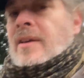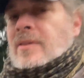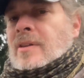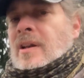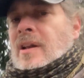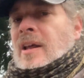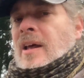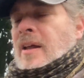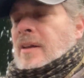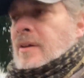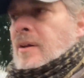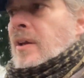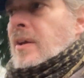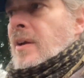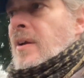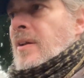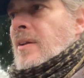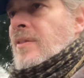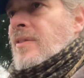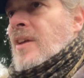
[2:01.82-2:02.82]
of the land.
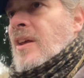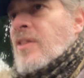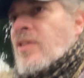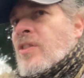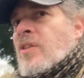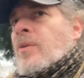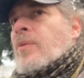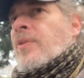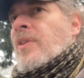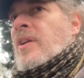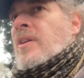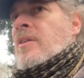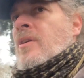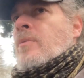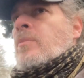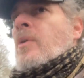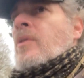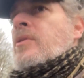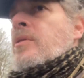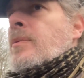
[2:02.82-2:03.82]
They thought they
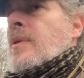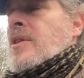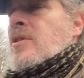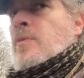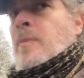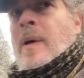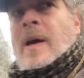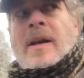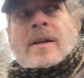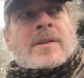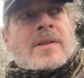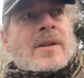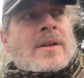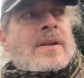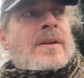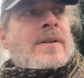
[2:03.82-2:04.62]
knew what to expect